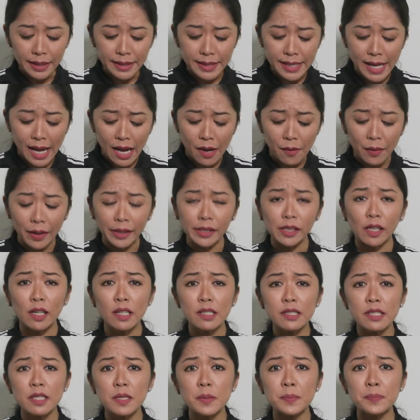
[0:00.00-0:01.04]
Now, I
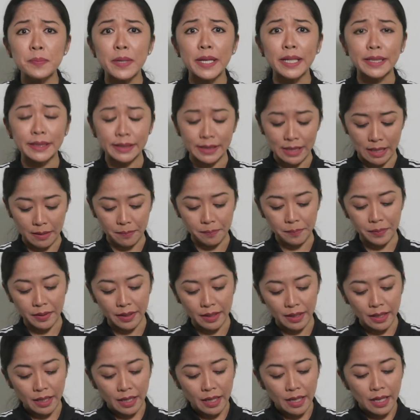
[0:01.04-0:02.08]
also picked up
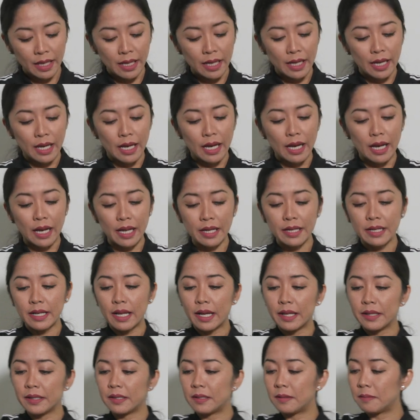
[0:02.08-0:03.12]

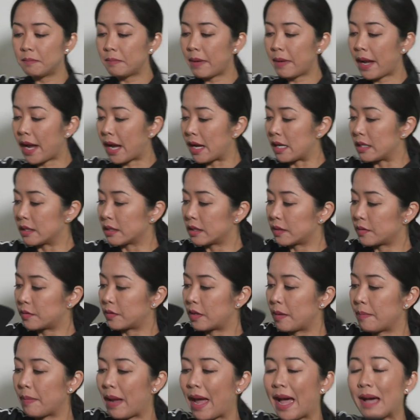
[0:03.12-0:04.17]
another mask
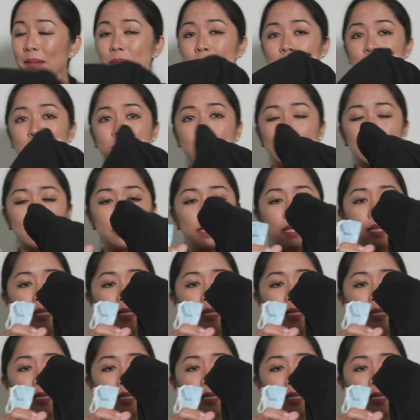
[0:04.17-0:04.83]
from Amazon.